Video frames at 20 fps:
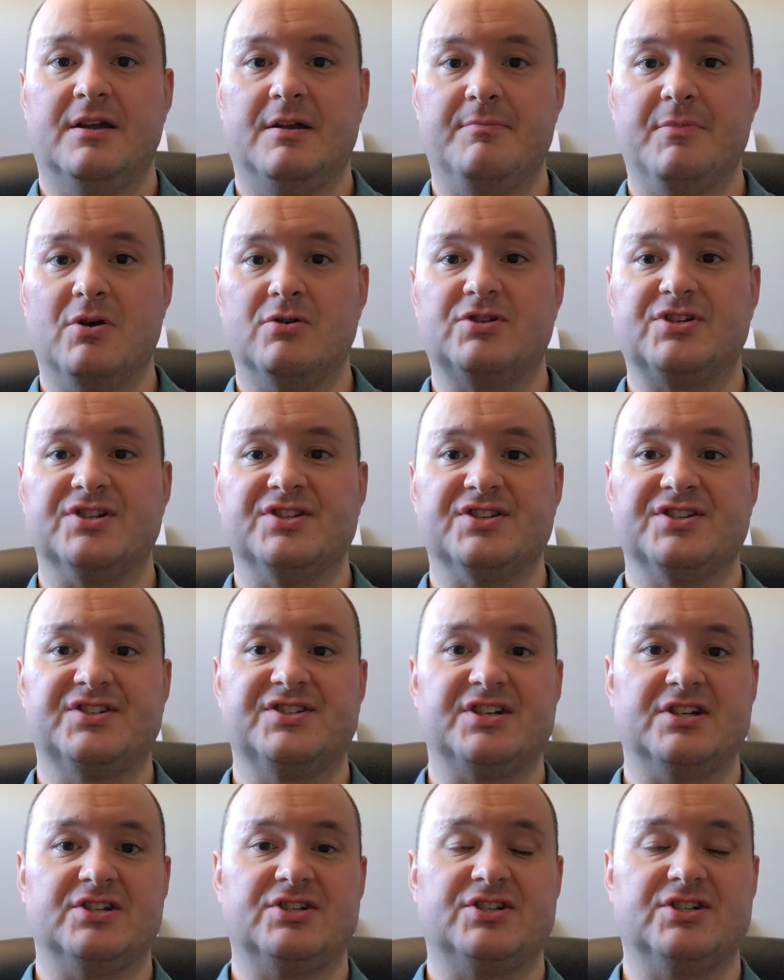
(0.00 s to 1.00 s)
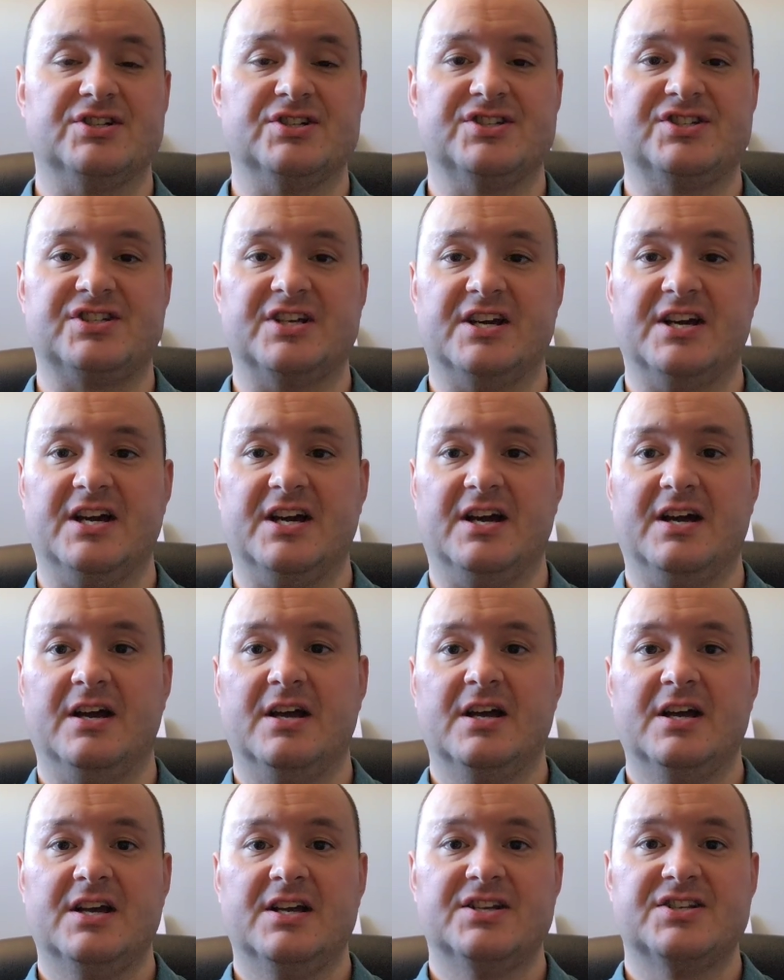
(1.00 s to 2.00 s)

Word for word: emotions such as uh,